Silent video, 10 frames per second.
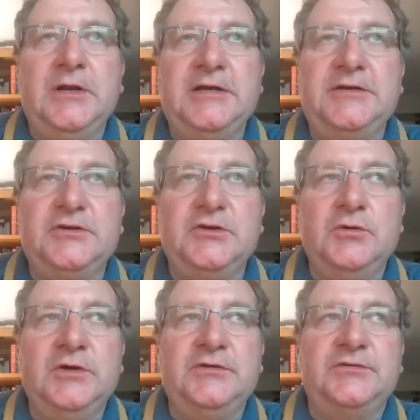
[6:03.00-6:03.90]
like to
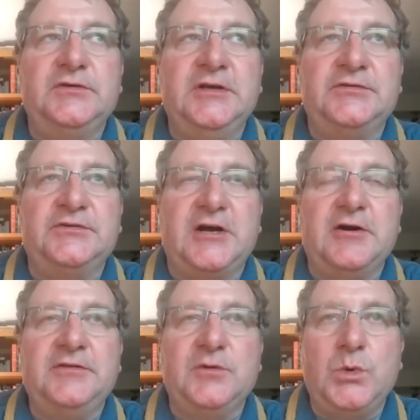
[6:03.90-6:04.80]
do is
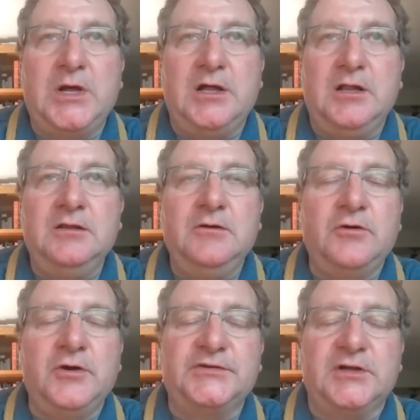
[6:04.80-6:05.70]
start at the well,
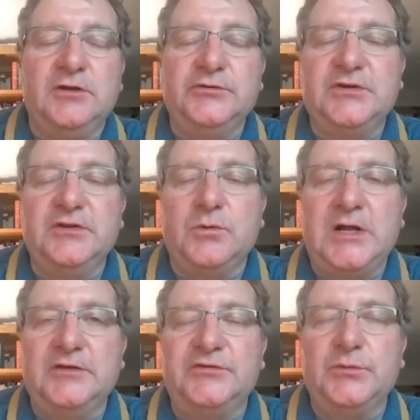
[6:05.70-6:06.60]
or as close to the
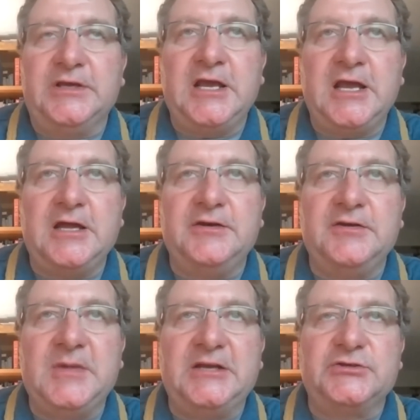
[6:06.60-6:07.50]
well as we can,
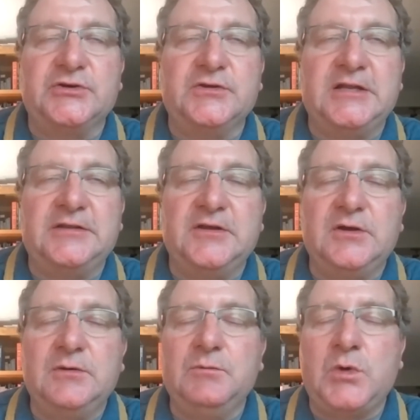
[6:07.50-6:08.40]
to make sure that
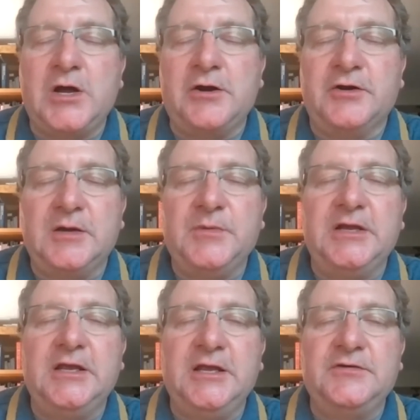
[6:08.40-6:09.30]
the water
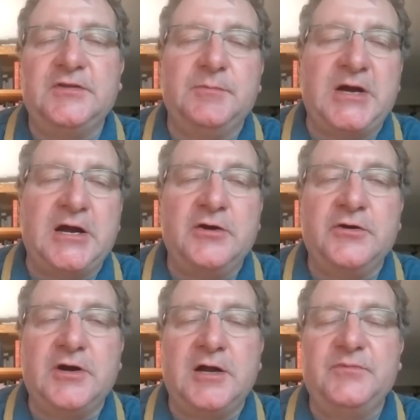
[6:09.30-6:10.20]
coming into the barn
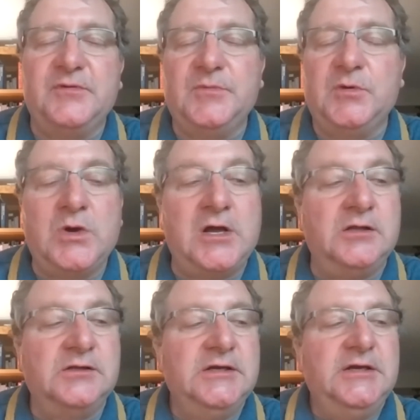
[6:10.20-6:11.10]
or up from the
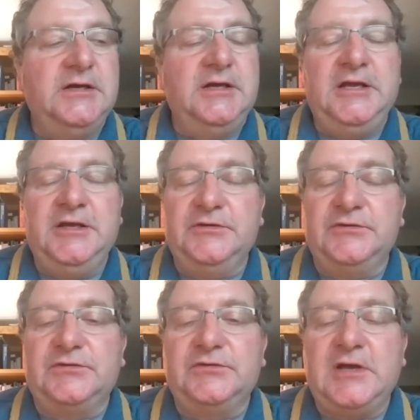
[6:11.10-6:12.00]
well
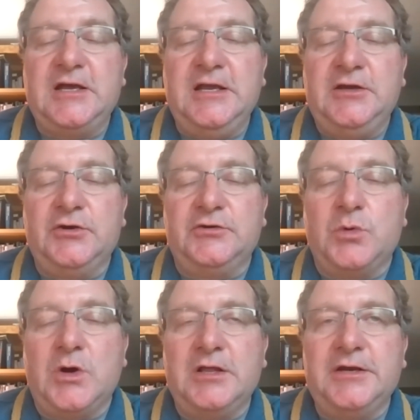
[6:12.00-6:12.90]
is good
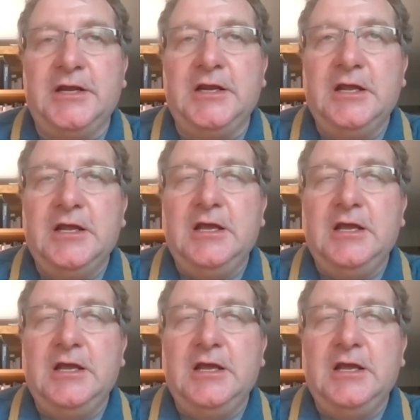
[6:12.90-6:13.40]
quality.